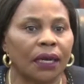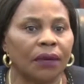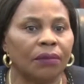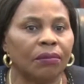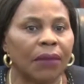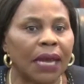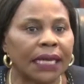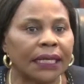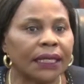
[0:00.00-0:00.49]

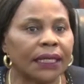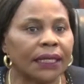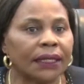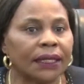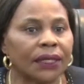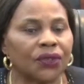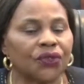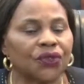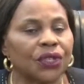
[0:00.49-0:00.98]
mining
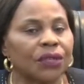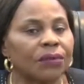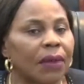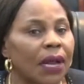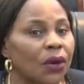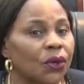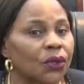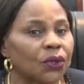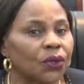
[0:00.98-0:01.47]
industry
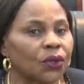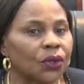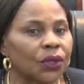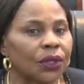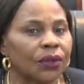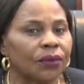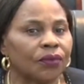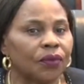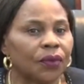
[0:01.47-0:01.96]

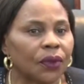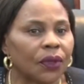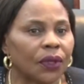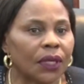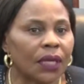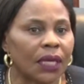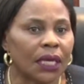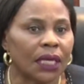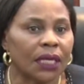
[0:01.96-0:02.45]
milestone.
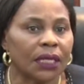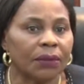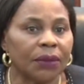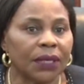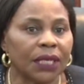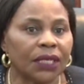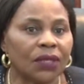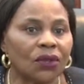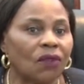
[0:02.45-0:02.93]
The
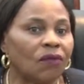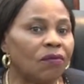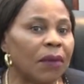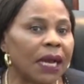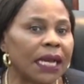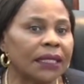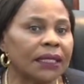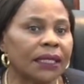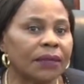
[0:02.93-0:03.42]
Minister of
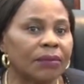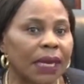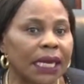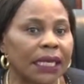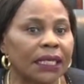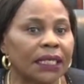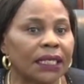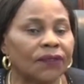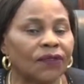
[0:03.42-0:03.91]
Mines and
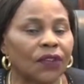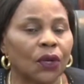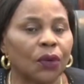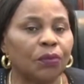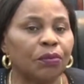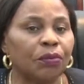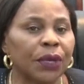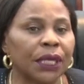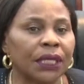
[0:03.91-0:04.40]
Mining
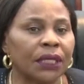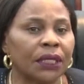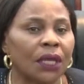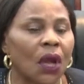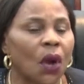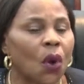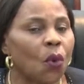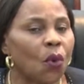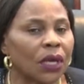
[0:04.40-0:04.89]
Development
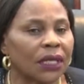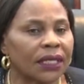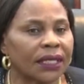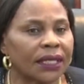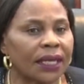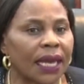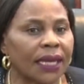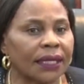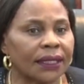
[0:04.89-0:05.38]
was
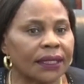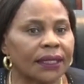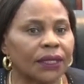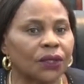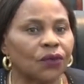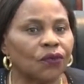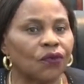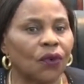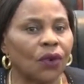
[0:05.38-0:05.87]
tasked
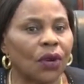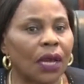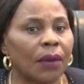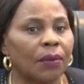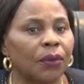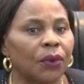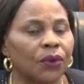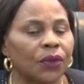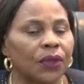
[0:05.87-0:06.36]
to follow up
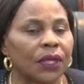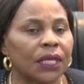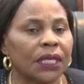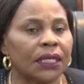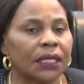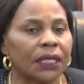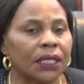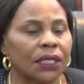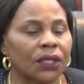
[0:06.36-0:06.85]
on
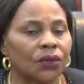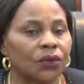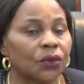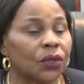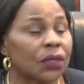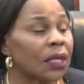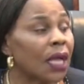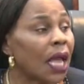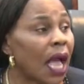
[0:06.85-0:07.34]
these
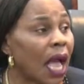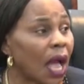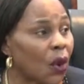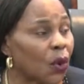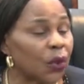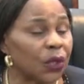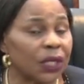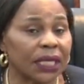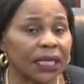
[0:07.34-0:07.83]
issues
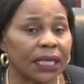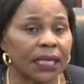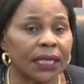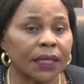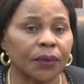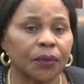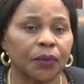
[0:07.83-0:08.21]
accordingly.